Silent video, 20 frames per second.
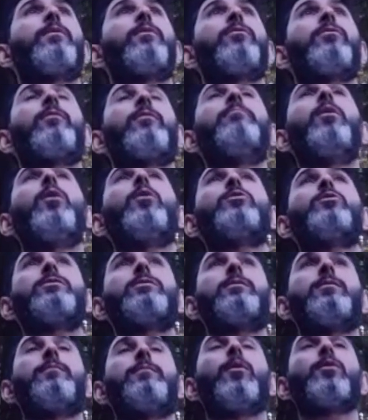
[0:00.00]
The
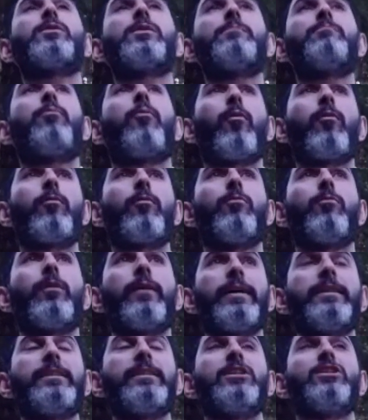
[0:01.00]
most important one
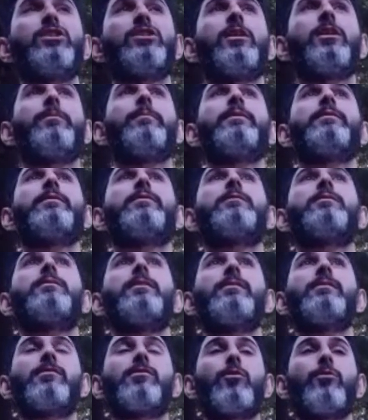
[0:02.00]
I teach them is
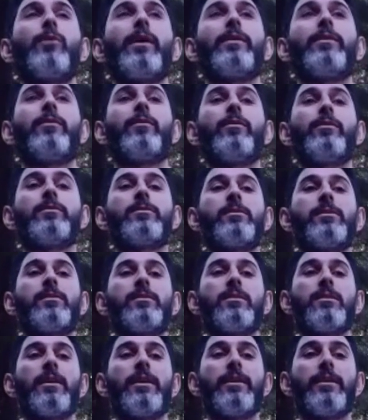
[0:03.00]
surrender, is
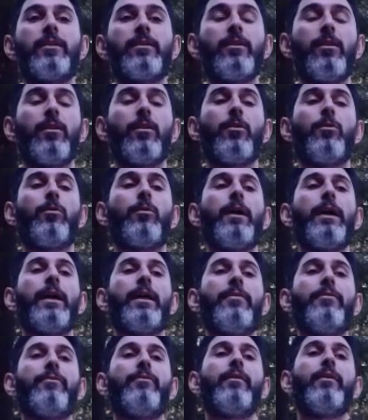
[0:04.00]
letting go.
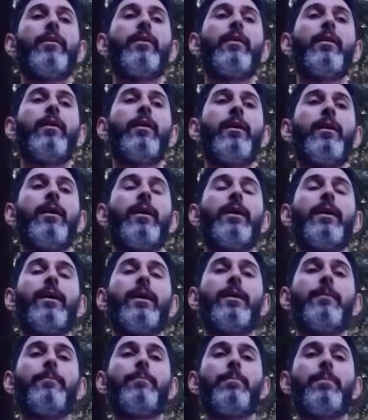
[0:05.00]
And
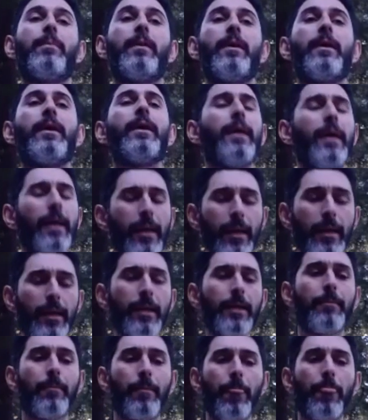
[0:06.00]
um, it,
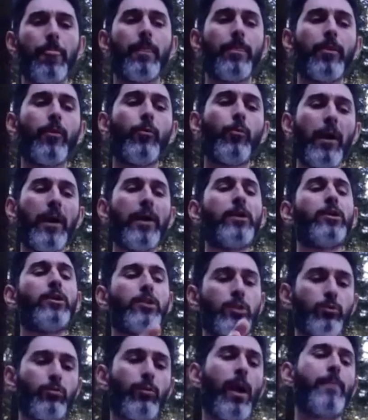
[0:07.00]
the way you
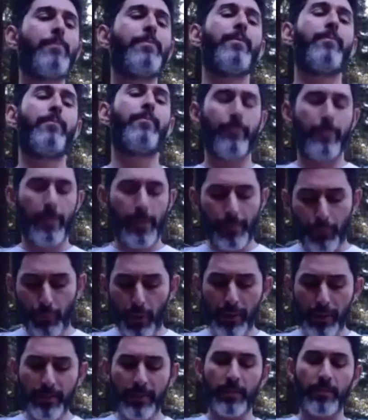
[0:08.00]
described it, the
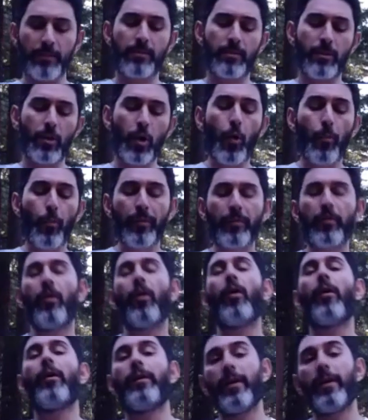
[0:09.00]
presence, the open
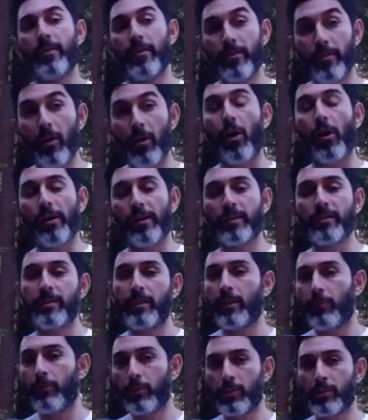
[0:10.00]
heart, and then the
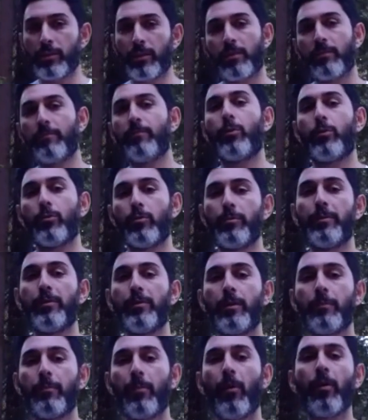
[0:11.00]
honesty, which is like the
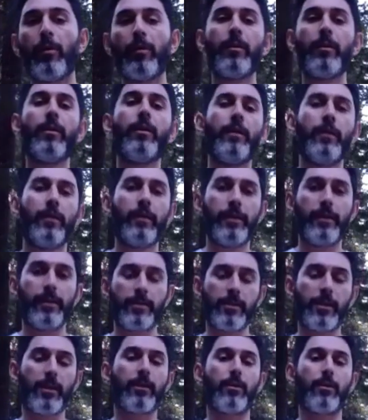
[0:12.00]
vulnerability part, is like